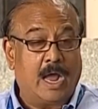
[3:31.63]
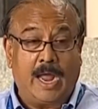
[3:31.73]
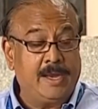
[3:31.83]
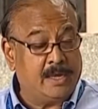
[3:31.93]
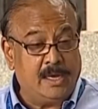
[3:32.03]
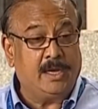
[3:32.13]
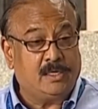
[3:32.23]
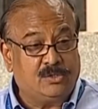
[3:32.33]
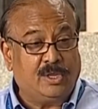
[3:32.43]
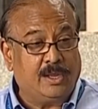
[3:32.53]
I really
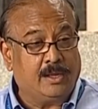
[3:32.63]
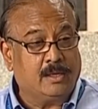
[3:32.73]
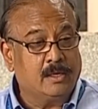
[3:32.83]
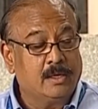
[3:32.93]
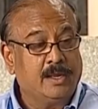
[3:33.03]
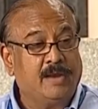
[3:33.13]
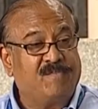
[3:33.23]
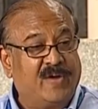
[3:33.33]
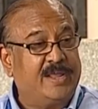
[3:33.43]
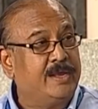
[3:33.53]
think in
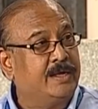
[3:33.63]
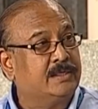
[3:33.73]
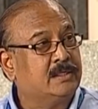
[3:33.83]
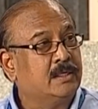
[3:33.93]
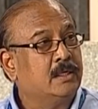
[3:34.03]
5 years,